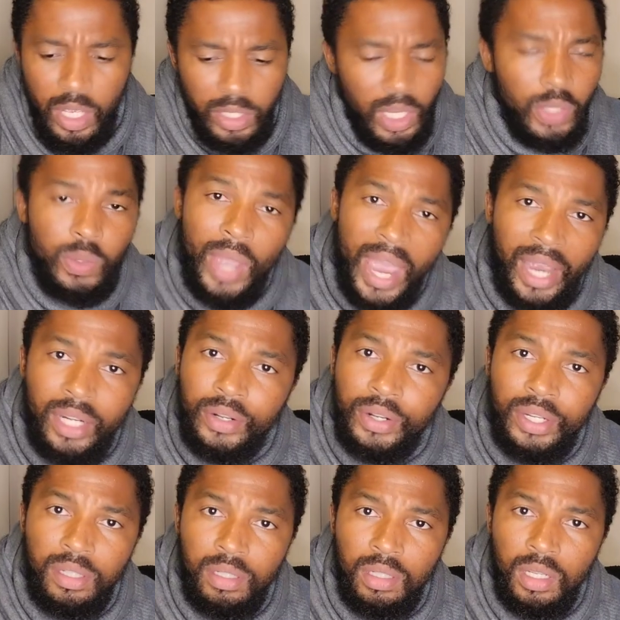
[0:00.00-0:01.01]
now you're
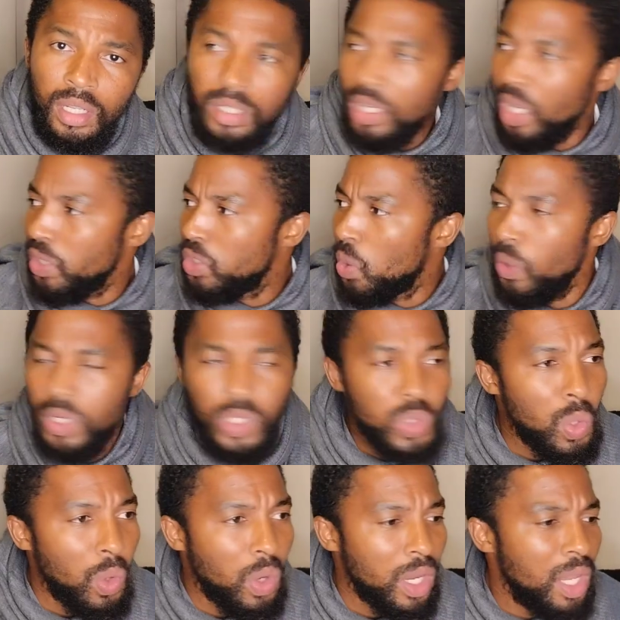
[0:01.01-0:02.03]
angry. Now you don't want
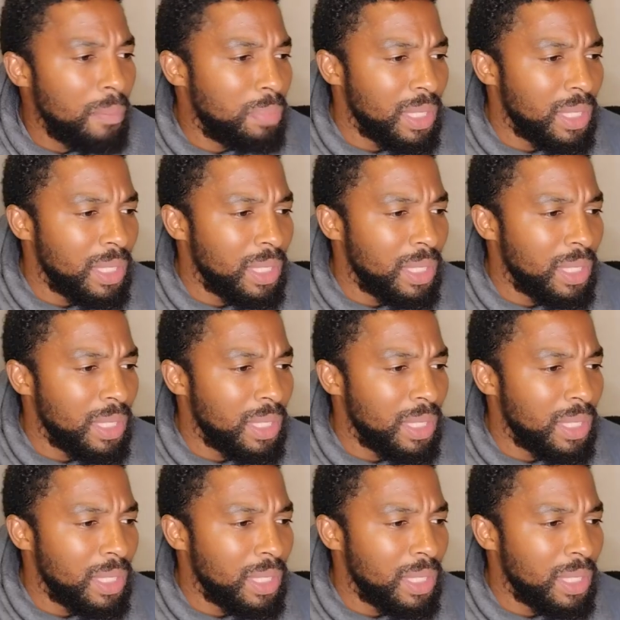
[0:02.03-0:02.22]
to talk.